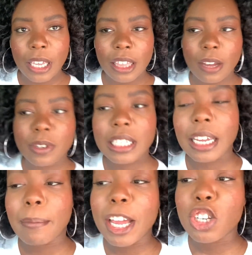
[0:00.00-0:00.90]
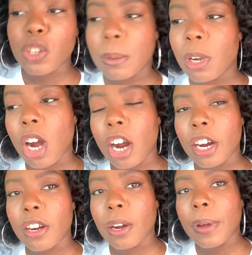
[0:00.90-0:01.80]
That was like my dream car
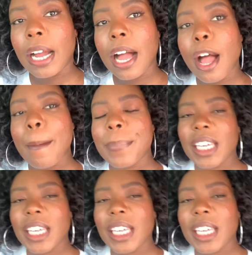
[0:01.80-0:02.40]
growing up.